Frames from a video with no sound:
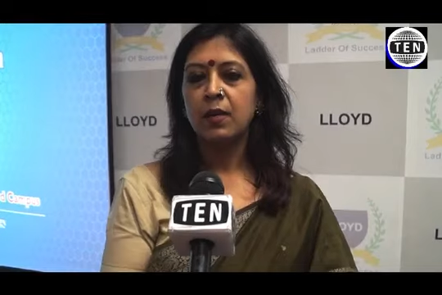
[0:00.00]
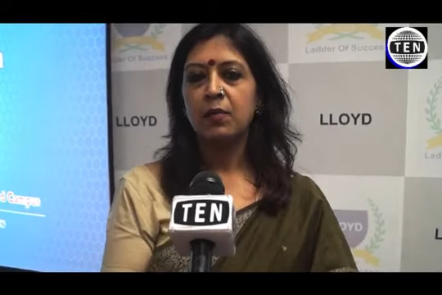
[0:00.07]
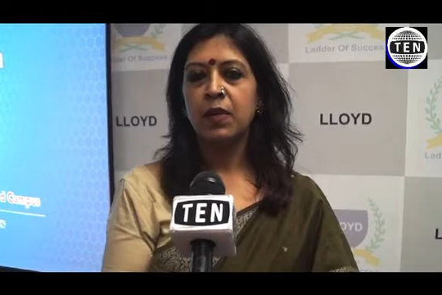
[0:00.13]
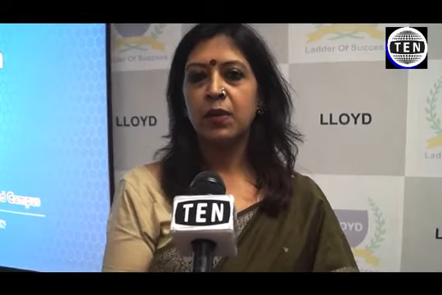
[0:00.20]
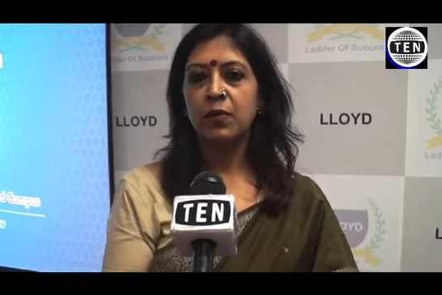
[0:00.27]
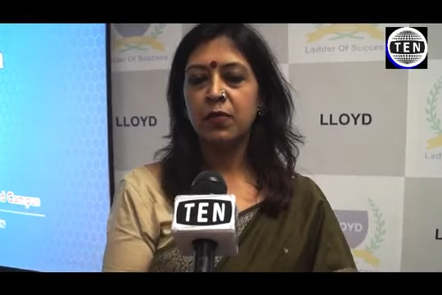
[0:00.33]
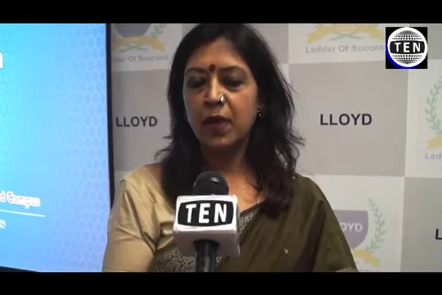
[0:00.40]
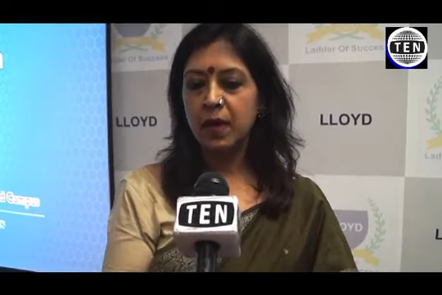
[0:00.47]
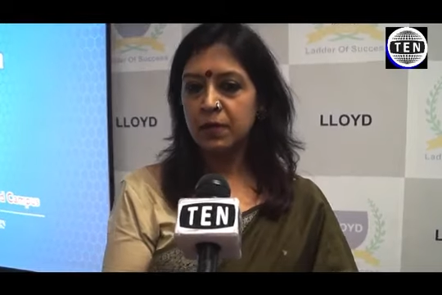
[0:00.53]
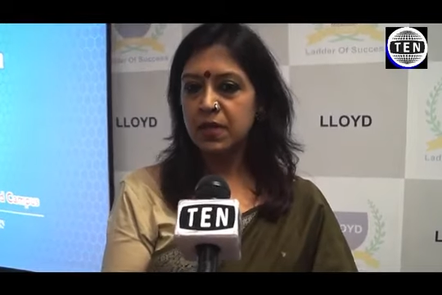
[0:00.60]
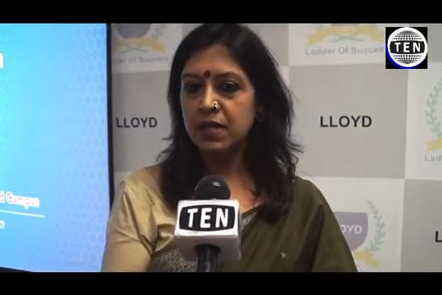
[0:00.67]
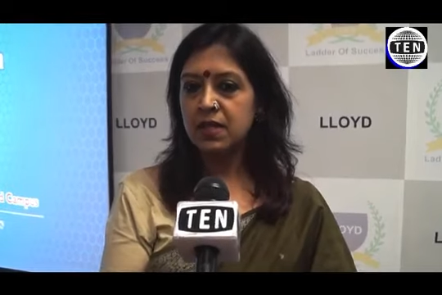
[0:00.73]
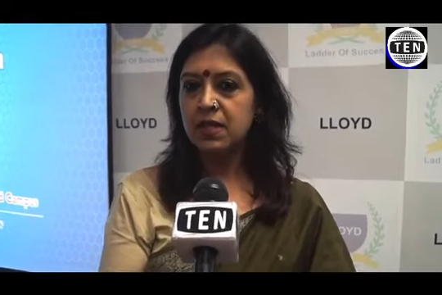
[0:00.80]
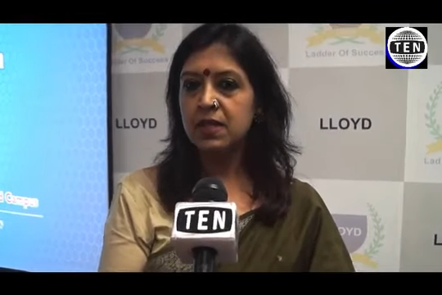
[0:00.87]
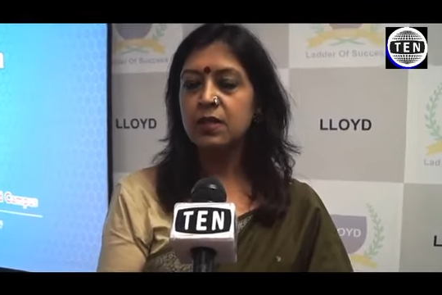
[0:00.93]
but
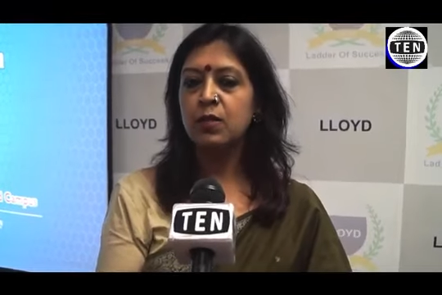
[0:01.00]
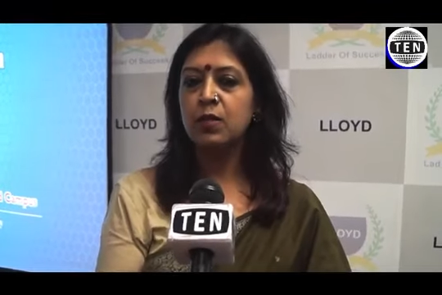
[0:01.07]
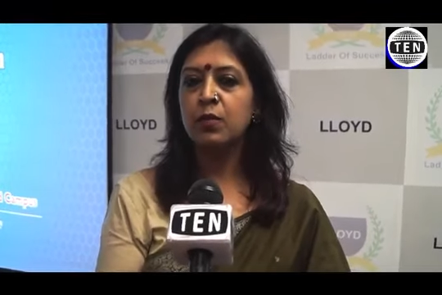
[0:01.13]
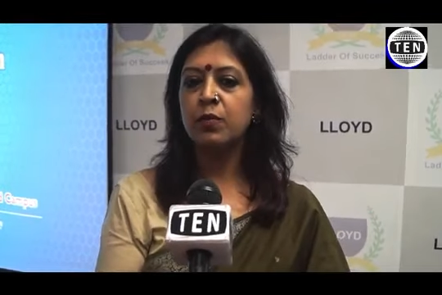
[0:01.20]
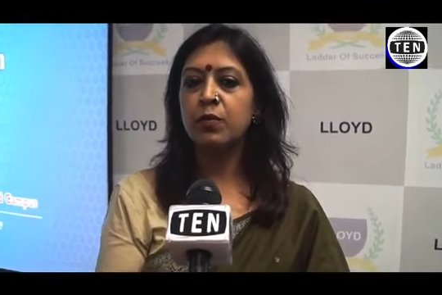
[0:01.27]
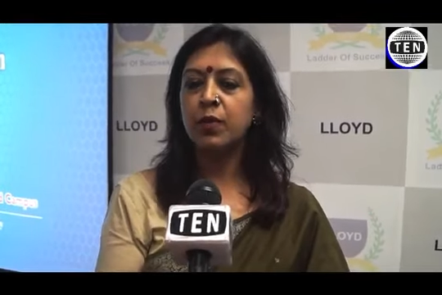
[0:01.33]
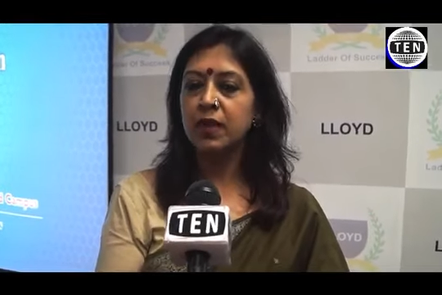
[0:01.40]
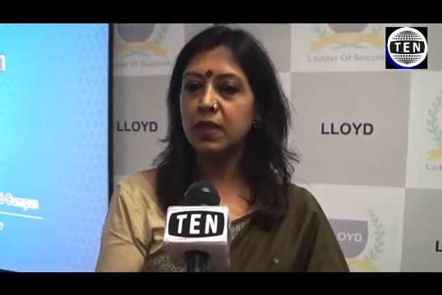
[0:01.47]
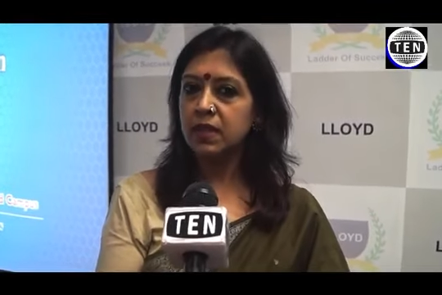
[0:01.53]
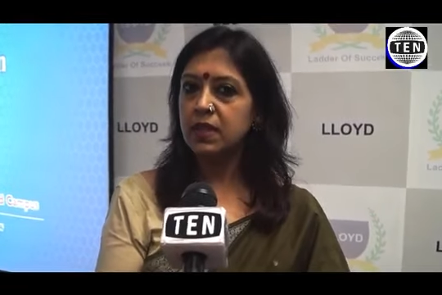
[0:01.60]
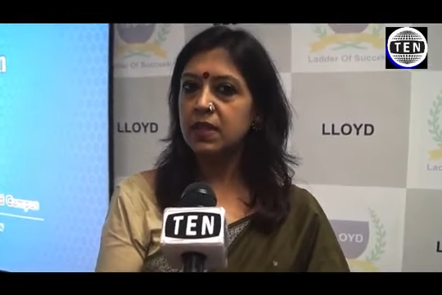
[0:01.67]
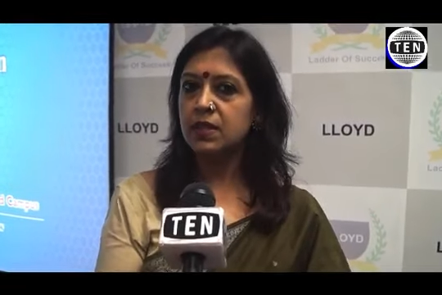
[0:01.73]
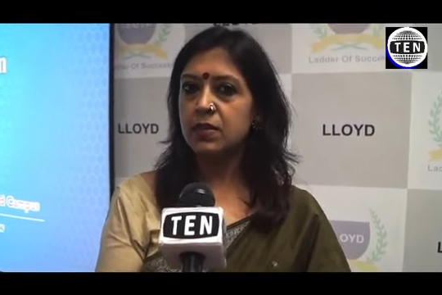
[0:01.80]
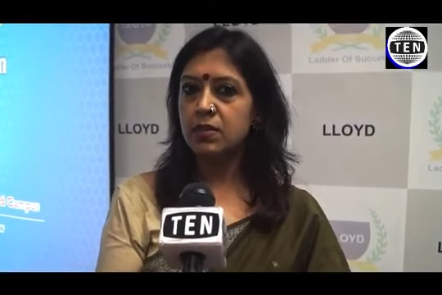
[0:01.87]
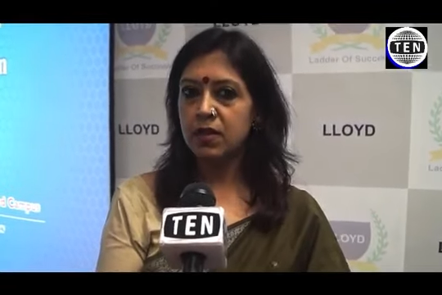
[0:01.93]
pharmacists who bring
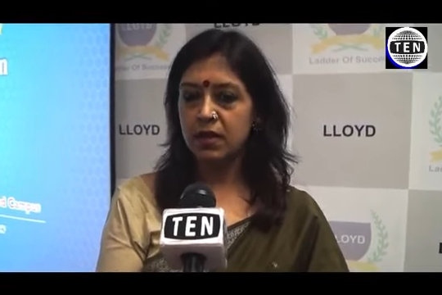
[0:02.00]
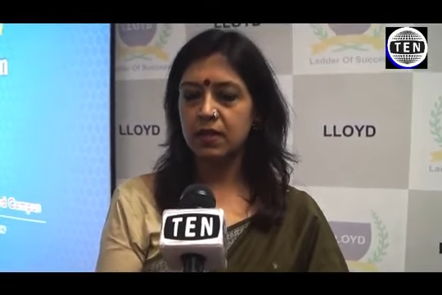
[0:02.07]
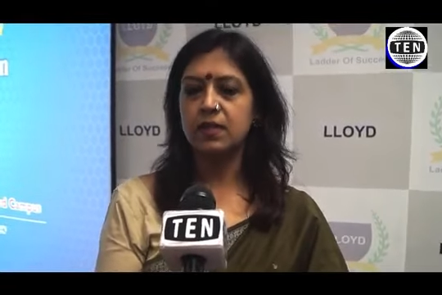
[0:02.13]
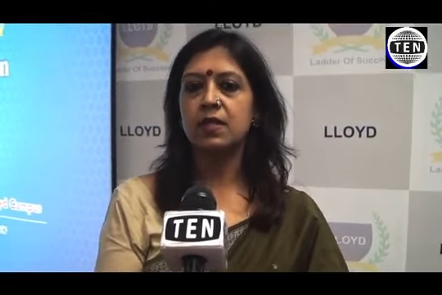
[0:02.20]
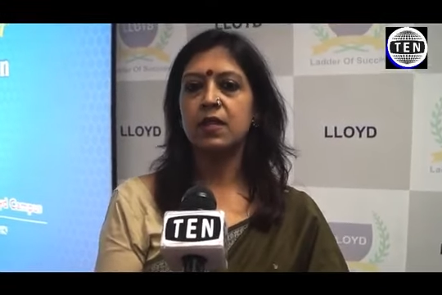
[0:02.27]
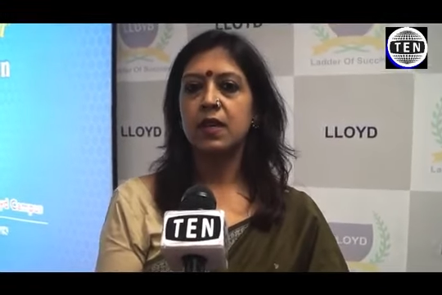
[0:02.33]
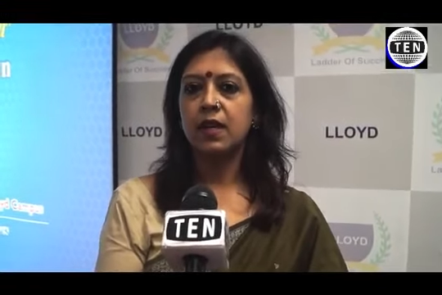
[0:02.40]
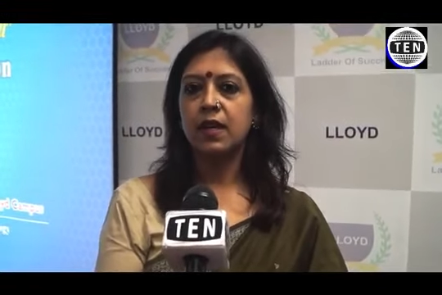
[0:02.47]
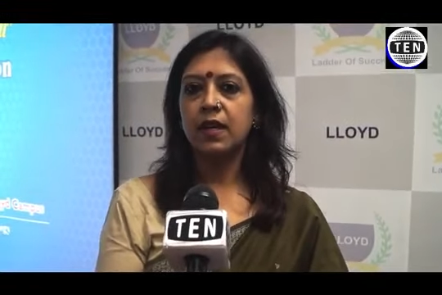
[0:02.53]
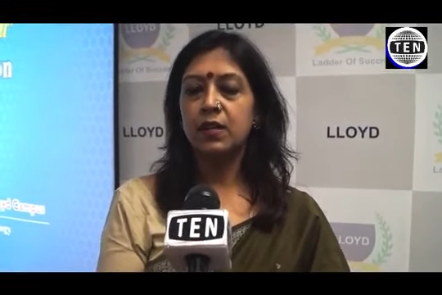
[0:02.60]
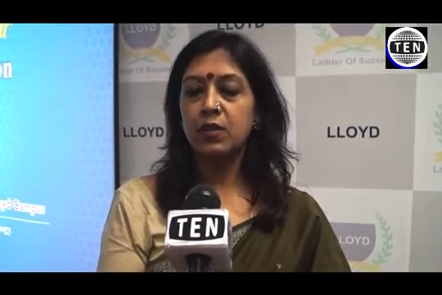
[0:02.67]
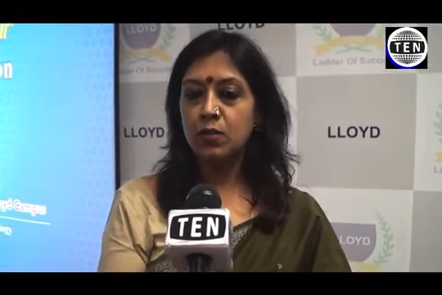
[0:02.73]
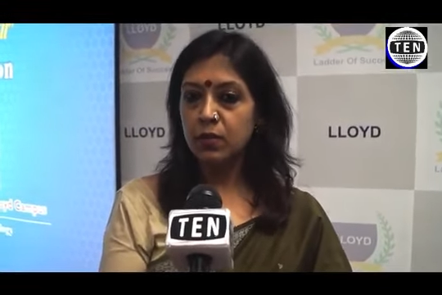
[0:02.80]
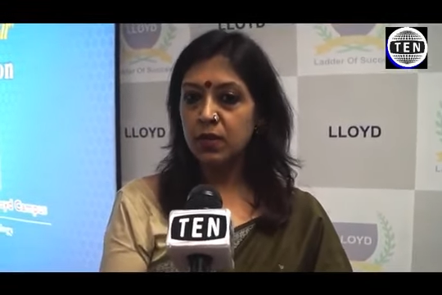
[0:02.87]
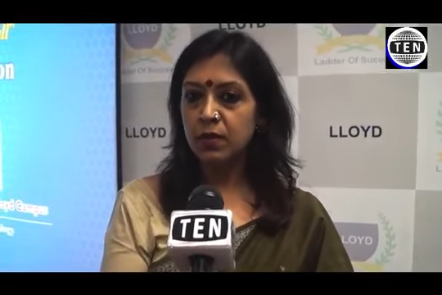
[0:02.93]
these drugs
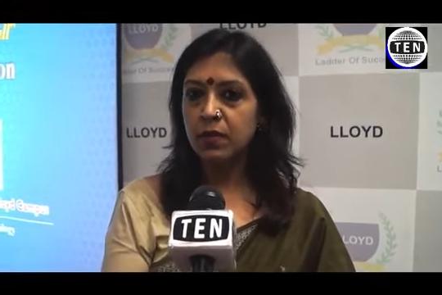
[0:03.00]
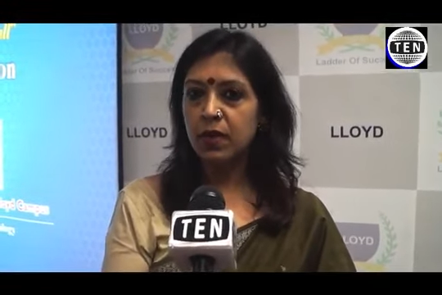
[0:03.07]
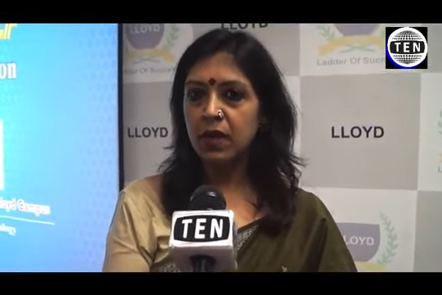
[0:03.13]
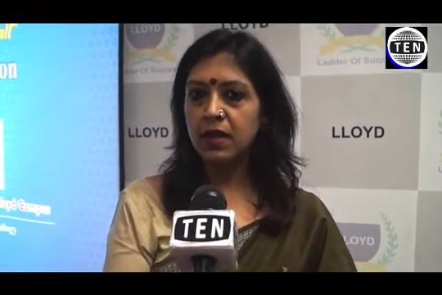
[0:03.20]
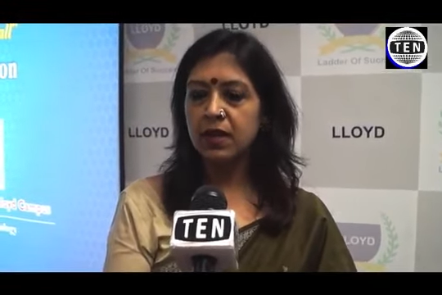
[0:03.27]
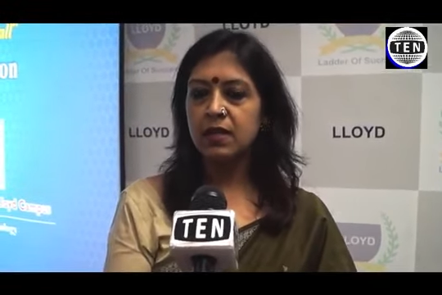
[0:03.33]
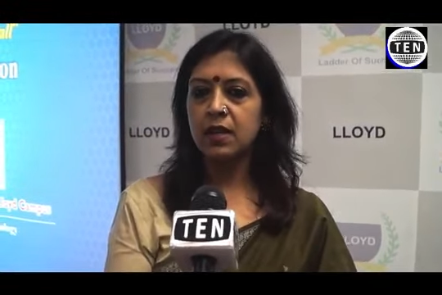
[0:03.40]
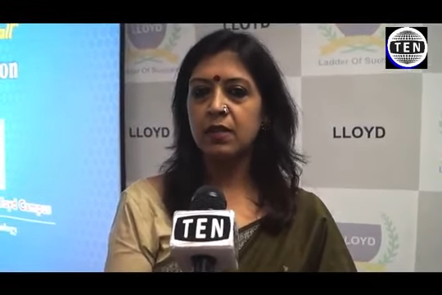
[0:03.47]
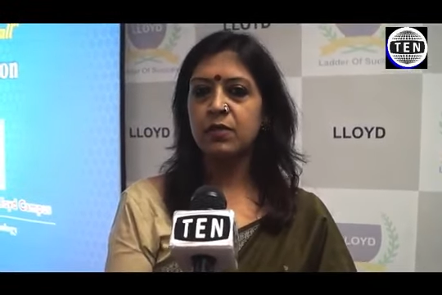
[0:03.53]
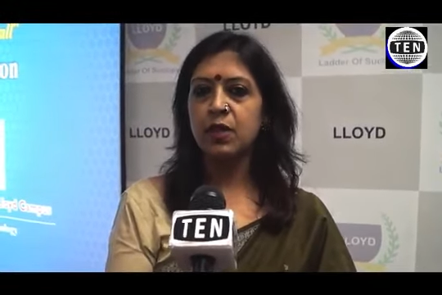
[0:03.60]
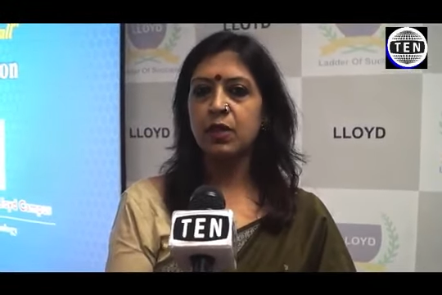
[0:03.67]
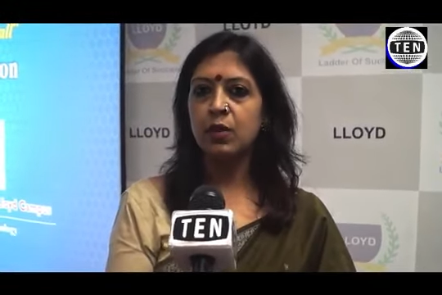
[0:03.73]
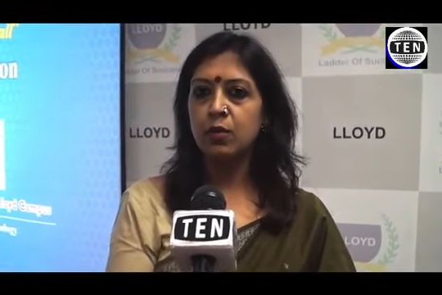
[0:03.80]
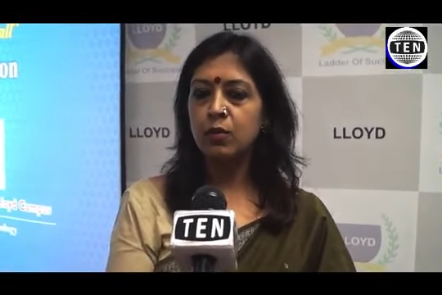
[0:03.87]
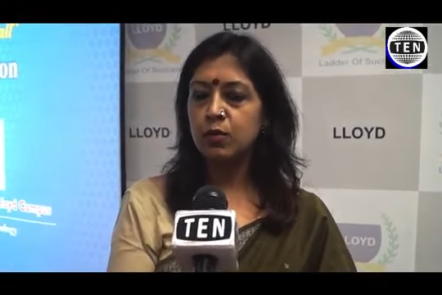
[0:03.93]
into the market after
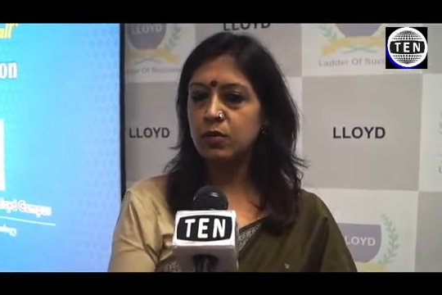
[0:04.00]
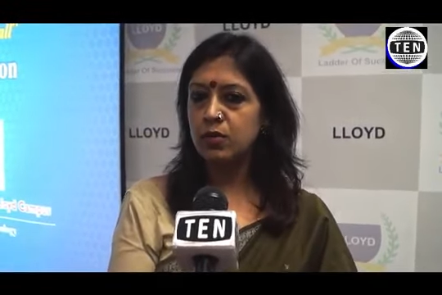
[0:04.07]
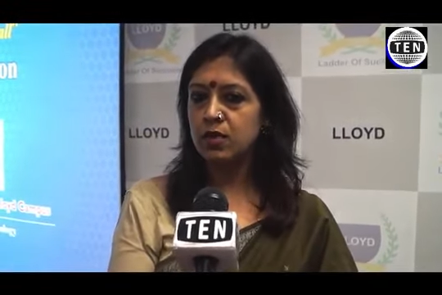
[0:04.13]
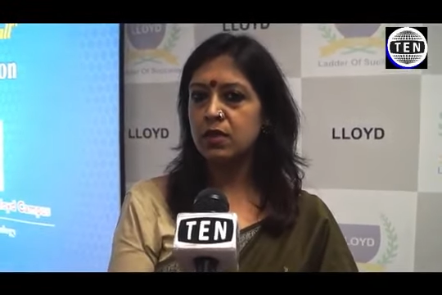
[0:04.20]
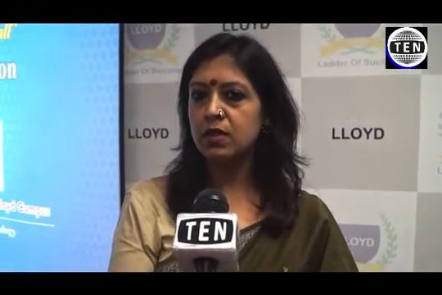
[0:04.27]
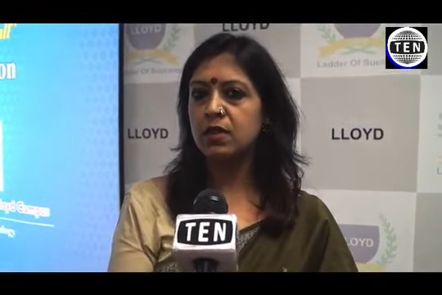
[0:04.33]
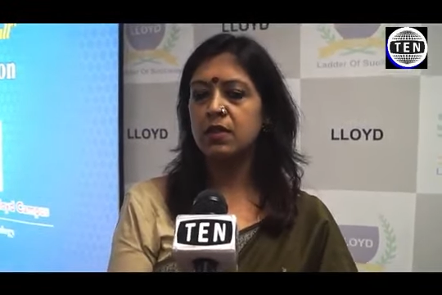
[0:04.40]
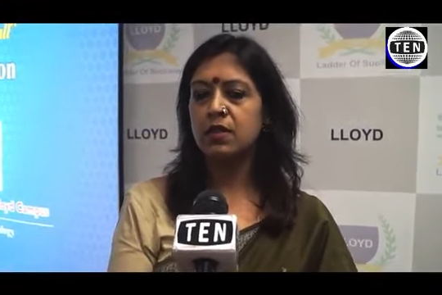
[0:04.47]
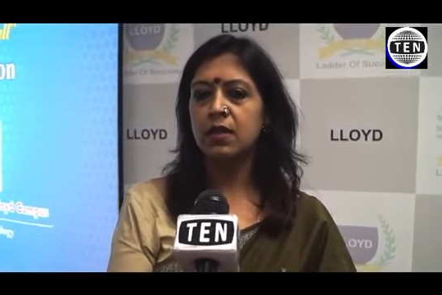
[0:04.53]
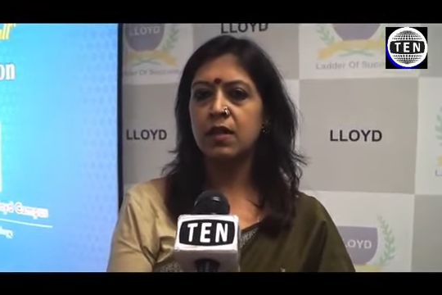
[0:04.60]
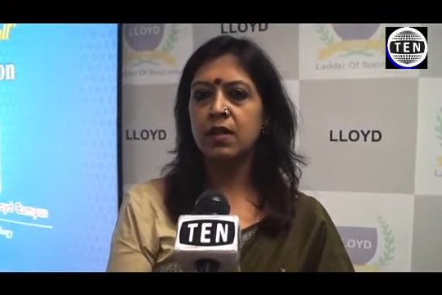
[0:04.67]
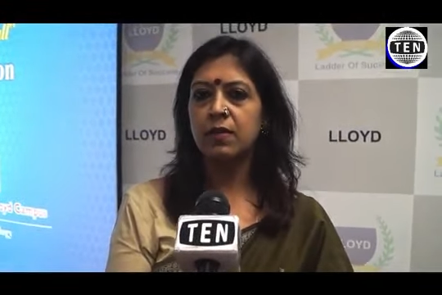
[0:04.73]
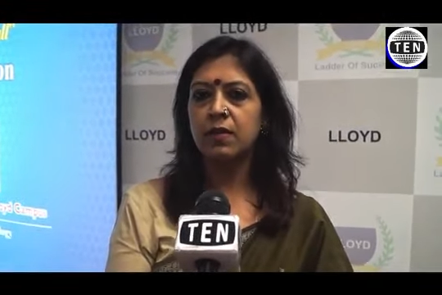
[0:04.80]
huge research and